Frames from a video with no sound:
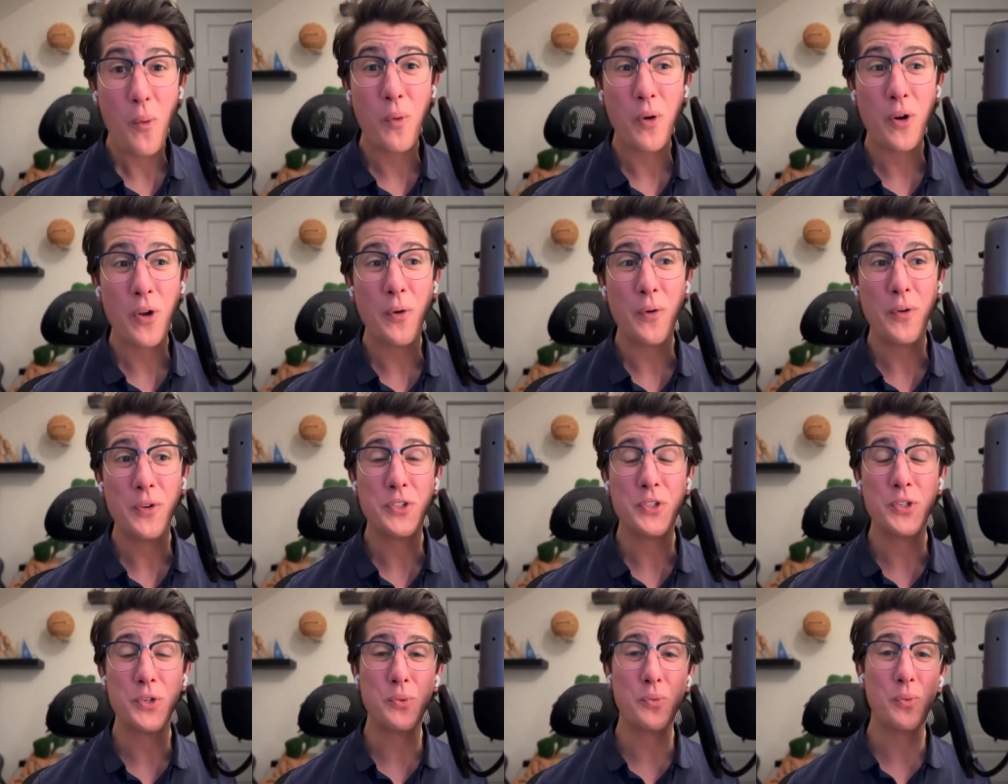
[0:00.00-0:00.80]
we're going
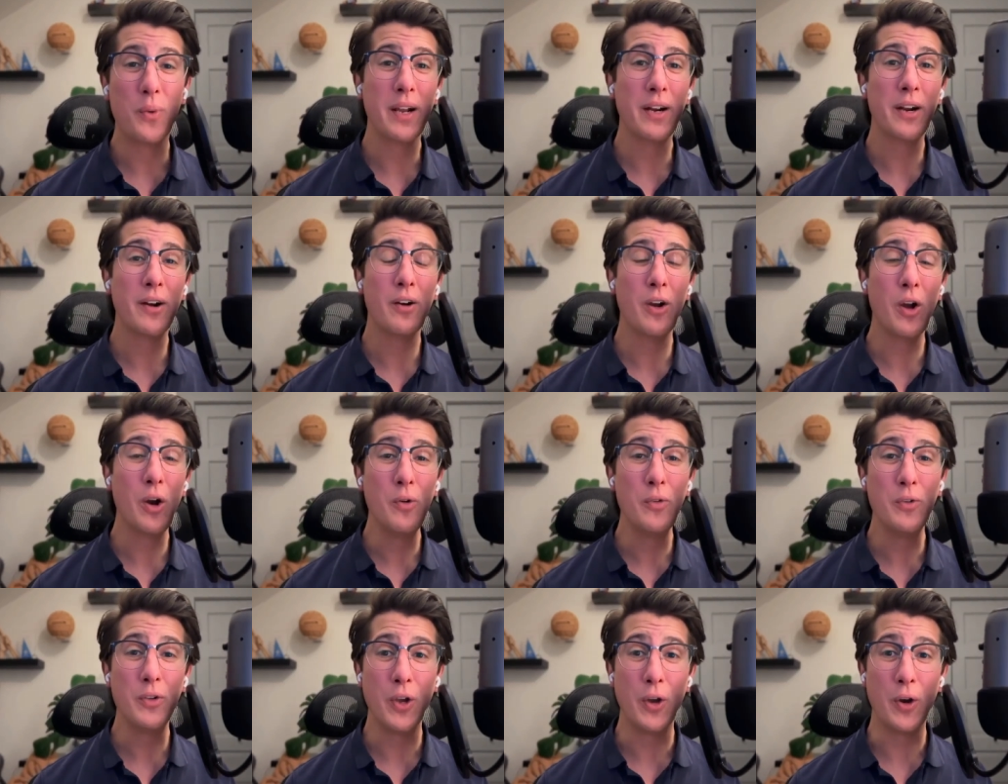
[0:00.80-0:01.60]
to write our
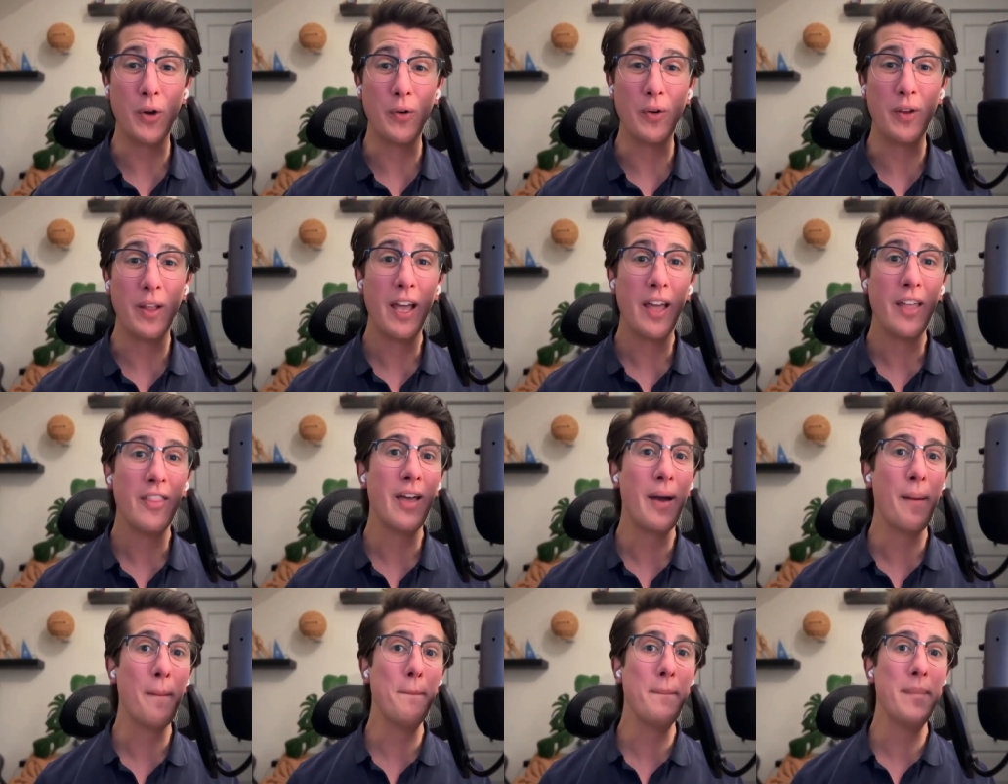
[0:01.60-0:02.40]
own code
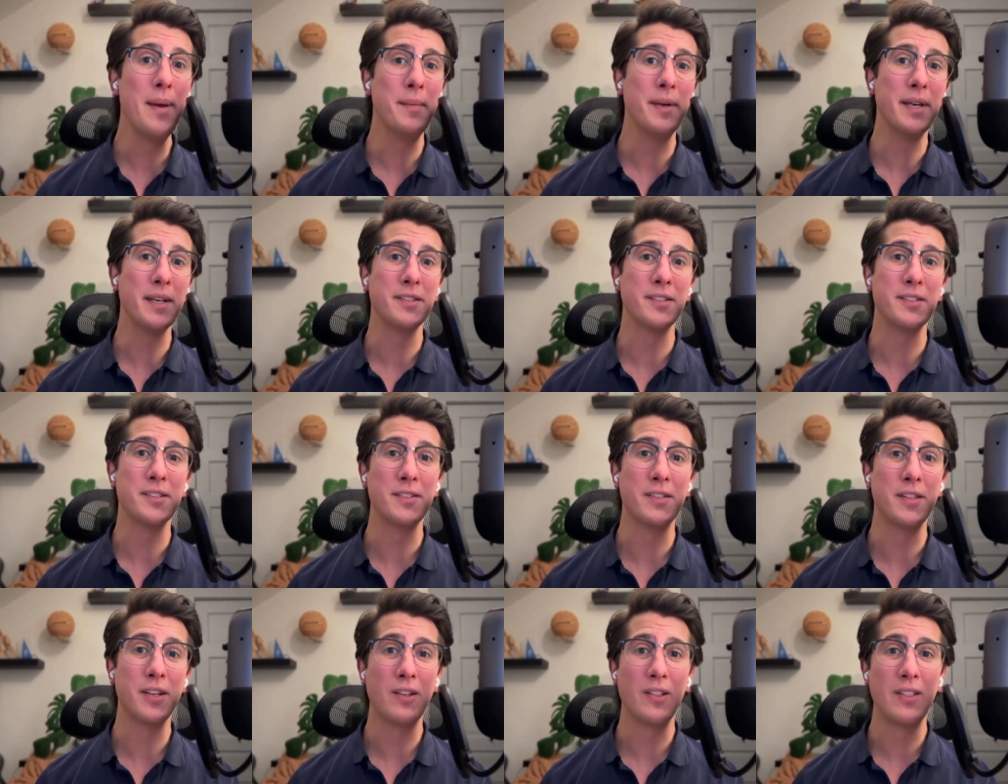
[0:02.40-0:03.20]
that mimics
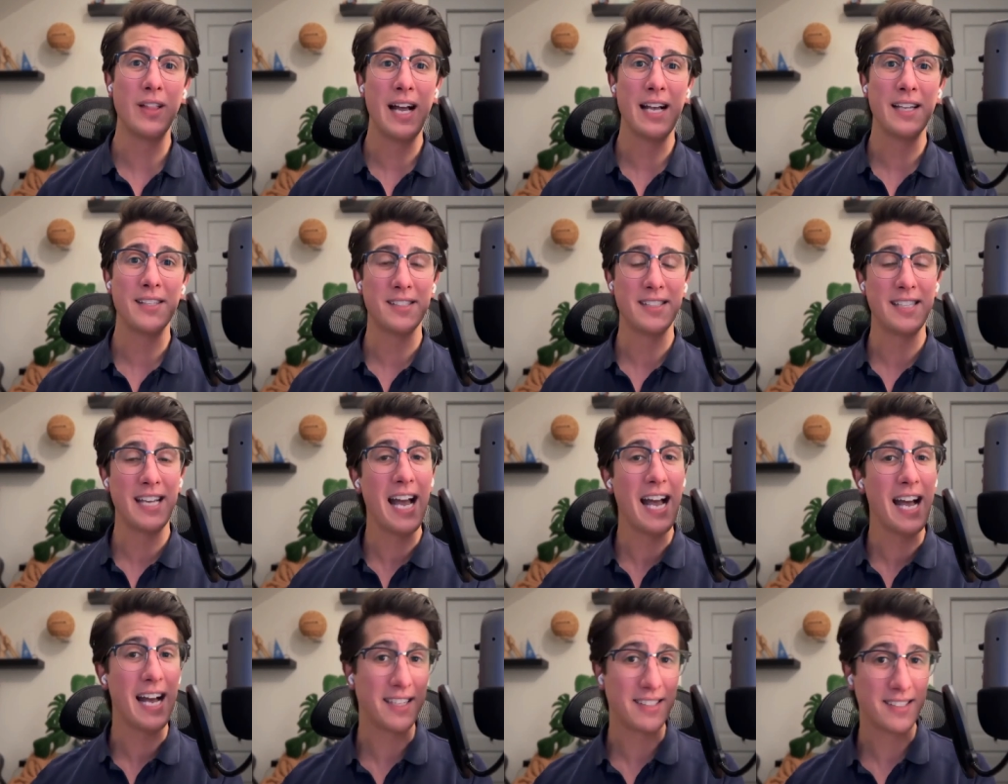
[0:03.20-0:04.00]
the class
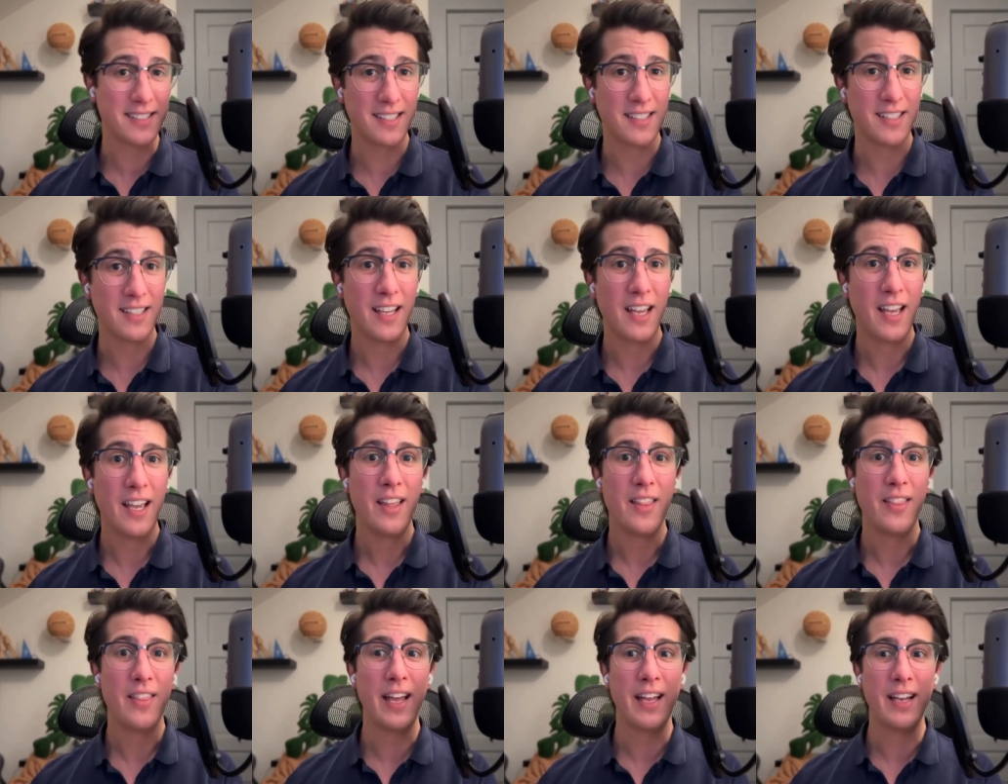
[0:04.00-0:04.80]
task
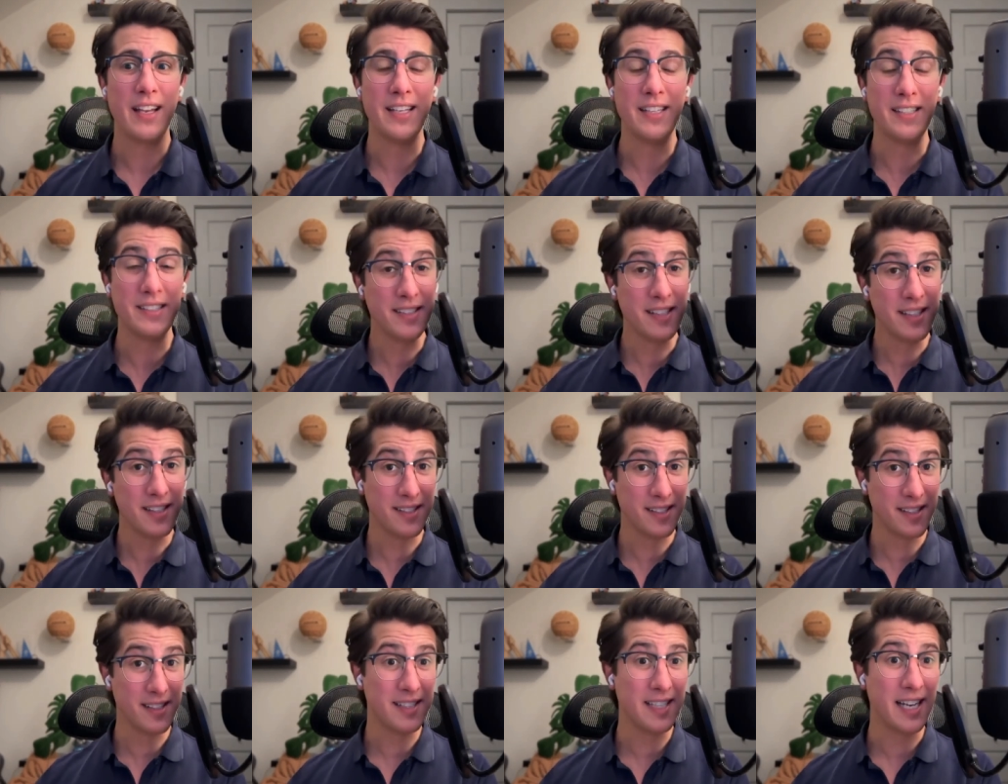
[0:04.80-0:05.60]
that
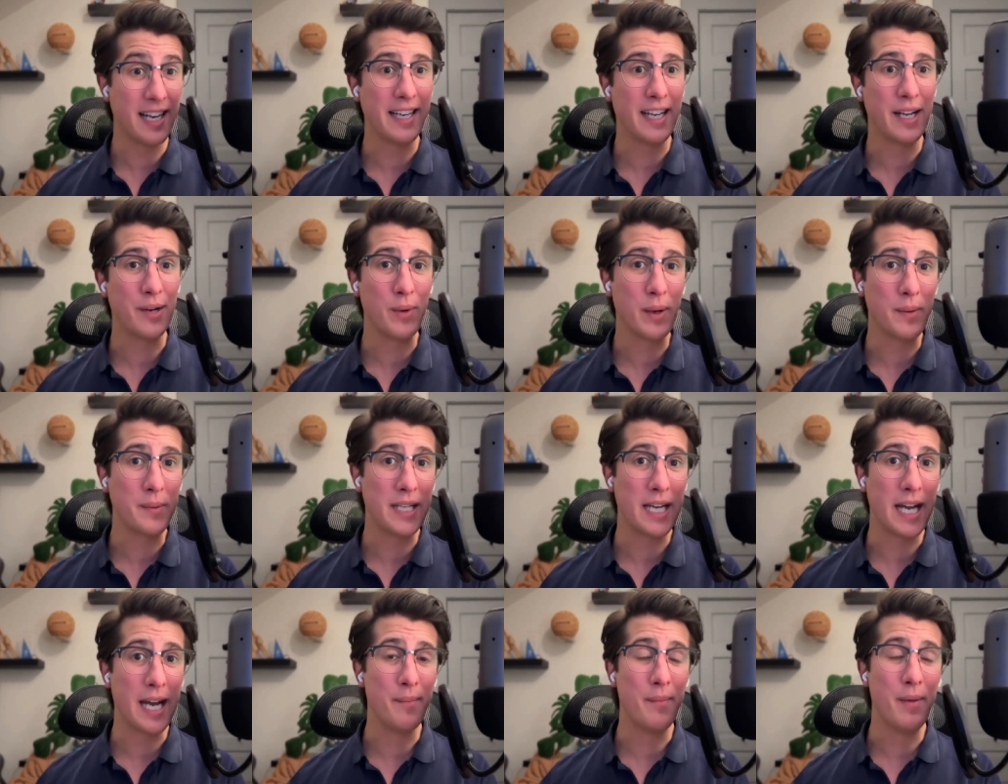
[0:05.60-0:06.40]
exists in the .NET
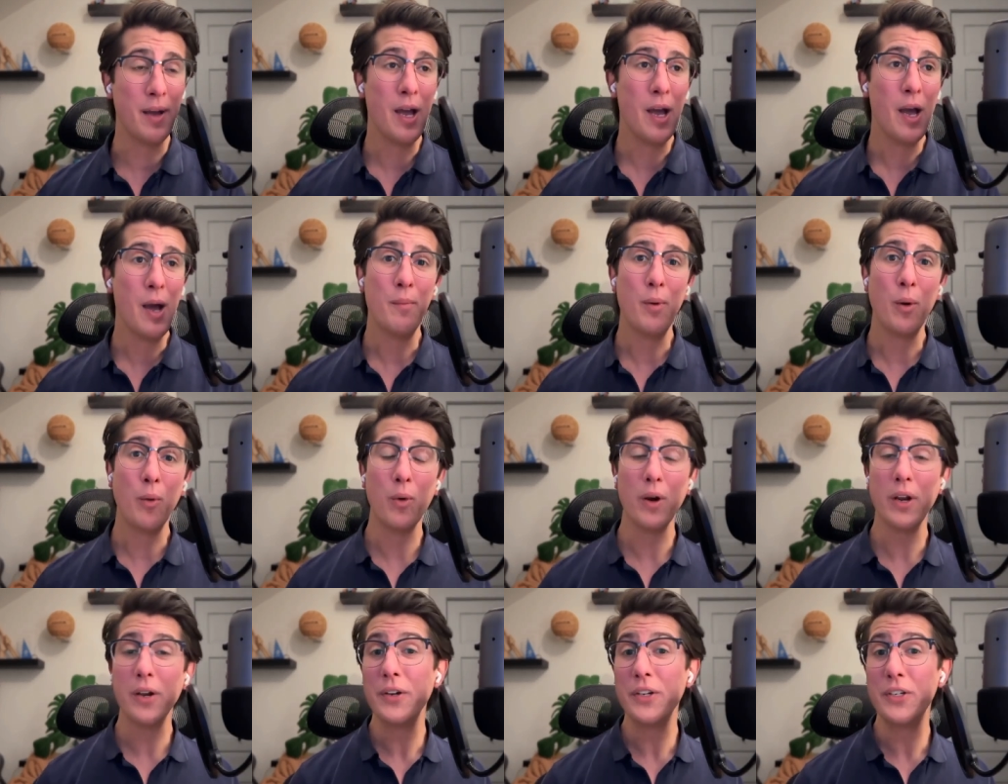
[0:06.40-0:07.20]
runtime, but
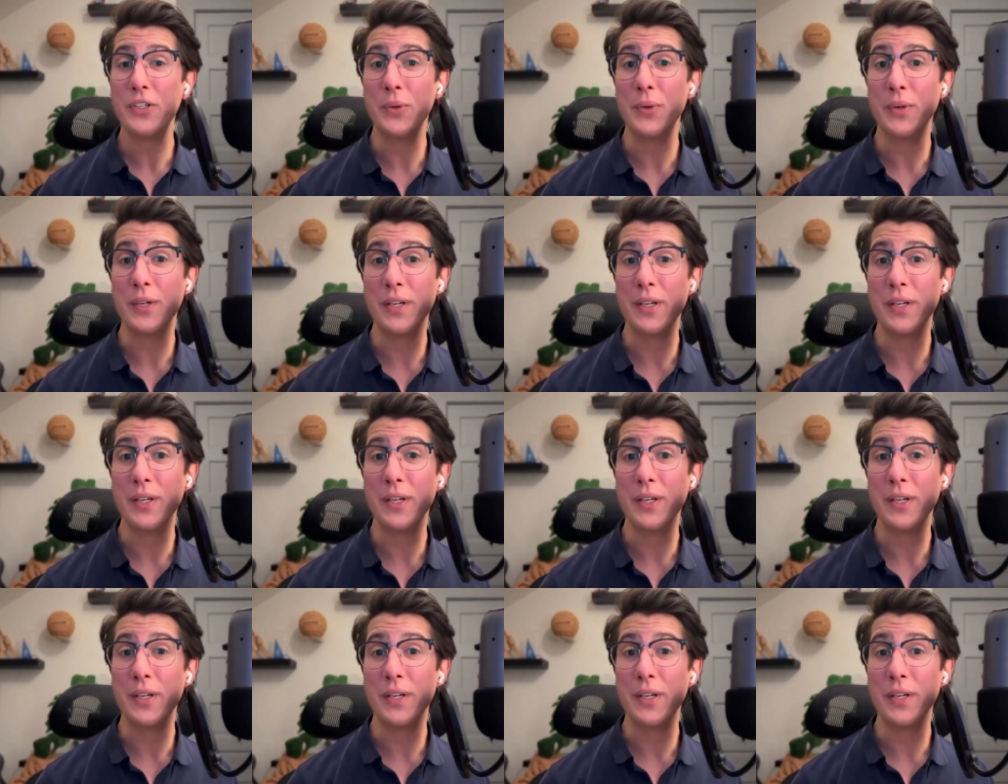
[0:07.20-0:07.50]
we're going to do